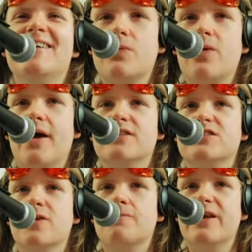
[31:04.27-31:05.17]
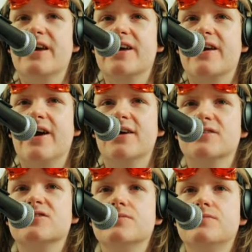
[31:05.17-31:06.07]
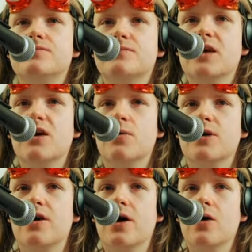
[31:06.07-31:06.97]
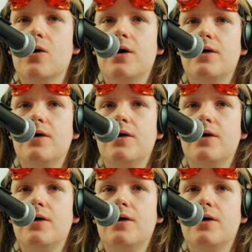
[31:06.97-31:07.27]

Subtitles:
Right, so playing cards. Here we go.